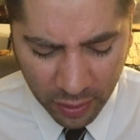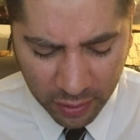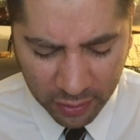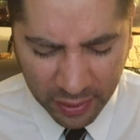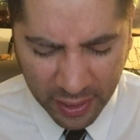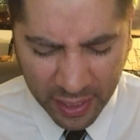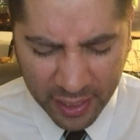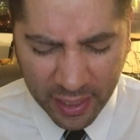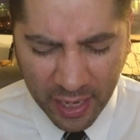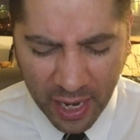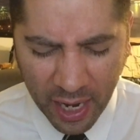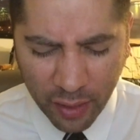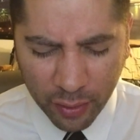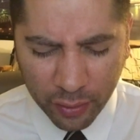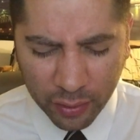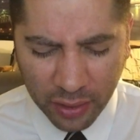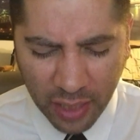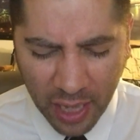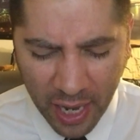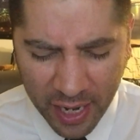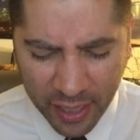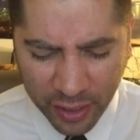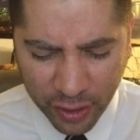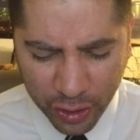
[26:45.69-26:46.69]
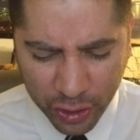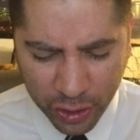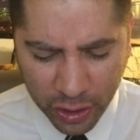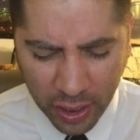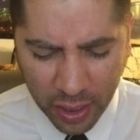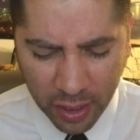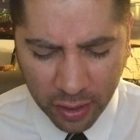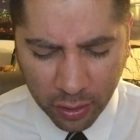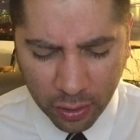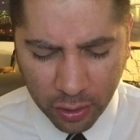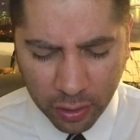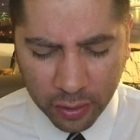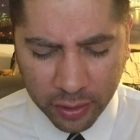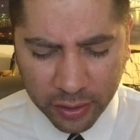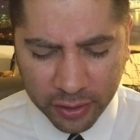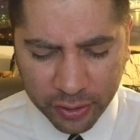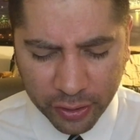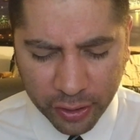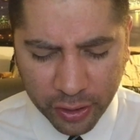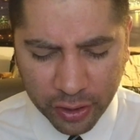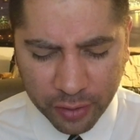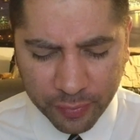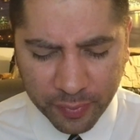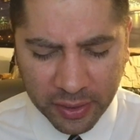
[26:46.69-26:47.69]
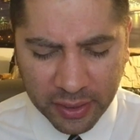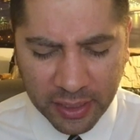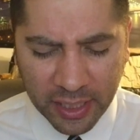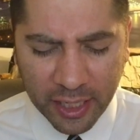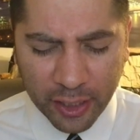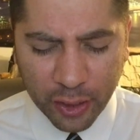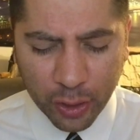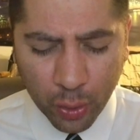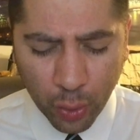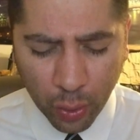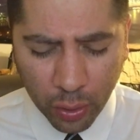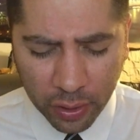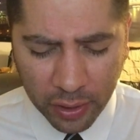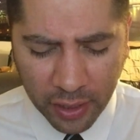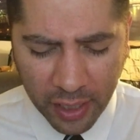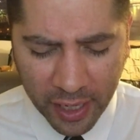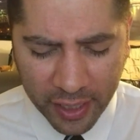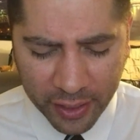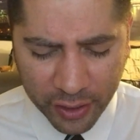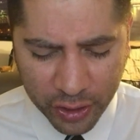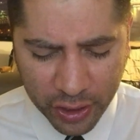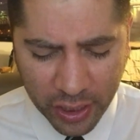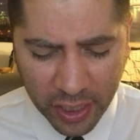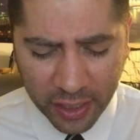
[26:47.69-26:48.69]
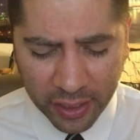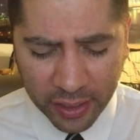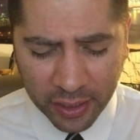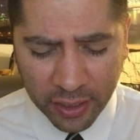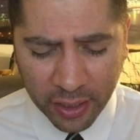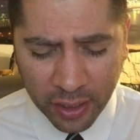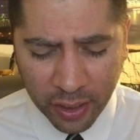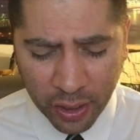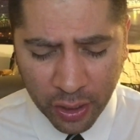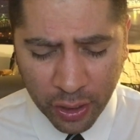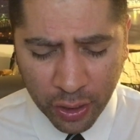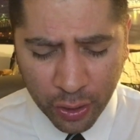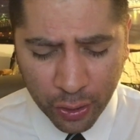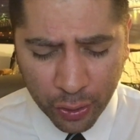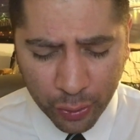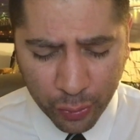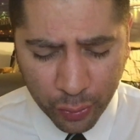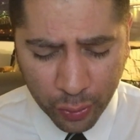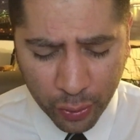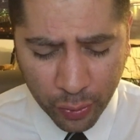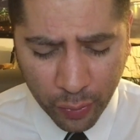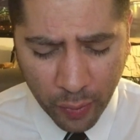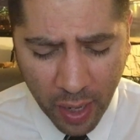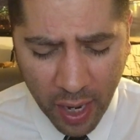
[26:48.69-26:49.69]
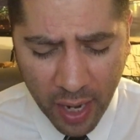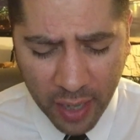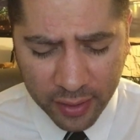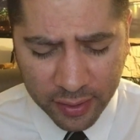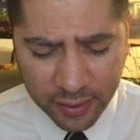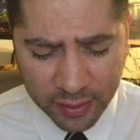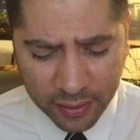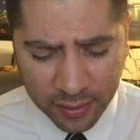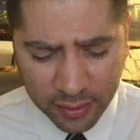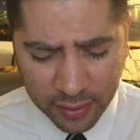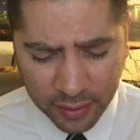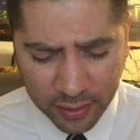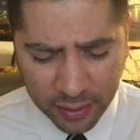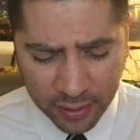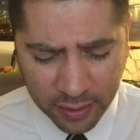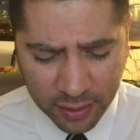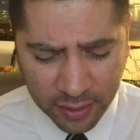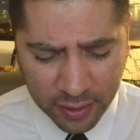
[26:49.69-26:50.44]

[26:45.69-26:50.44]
let our light shine, or excuse me, let your light shine through us